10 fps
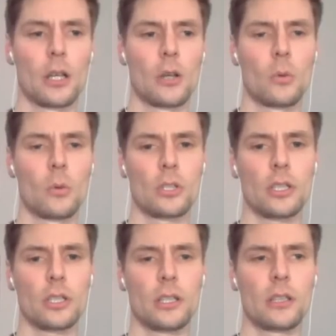which
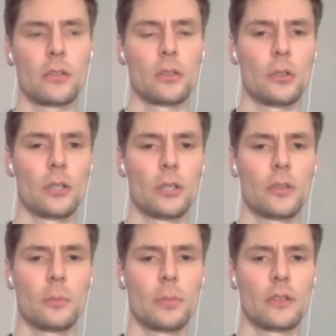is good. It's
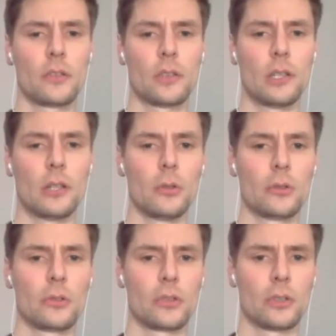a bit slow,
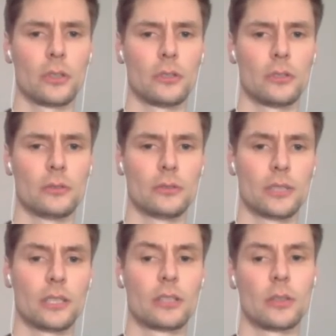so
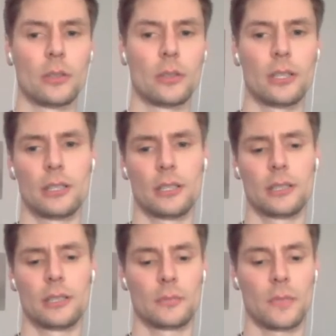
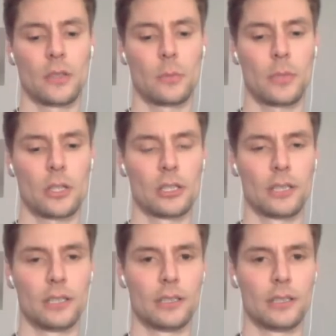
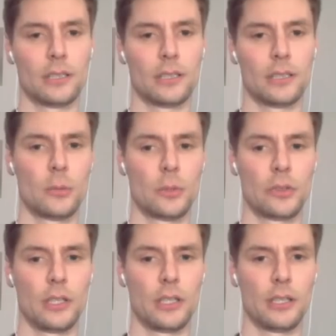especially in unity
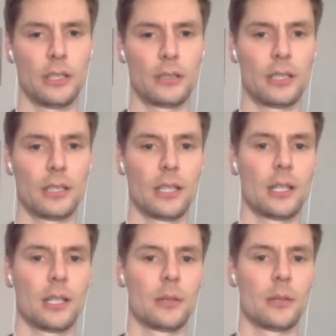with the
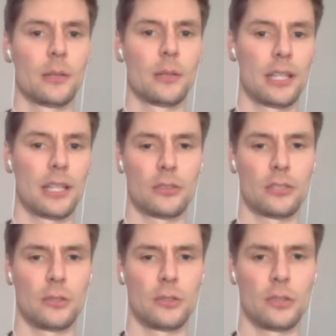
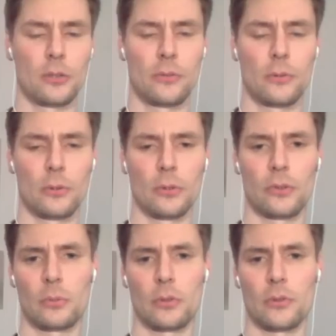continuous
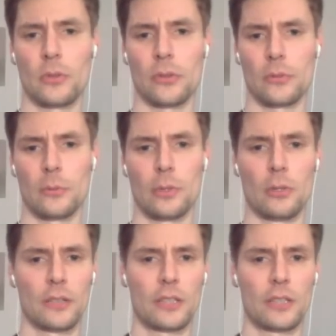autofocus performance of
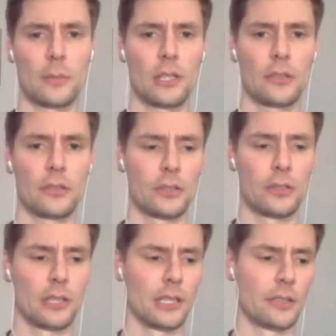mirrorless cameras, or
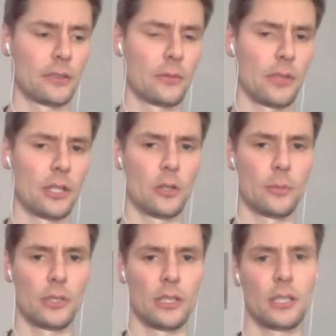at least of the
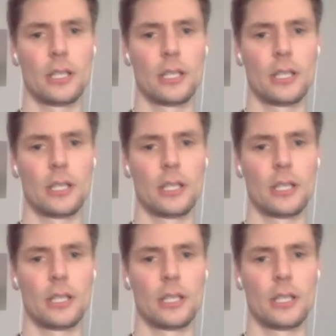OMD.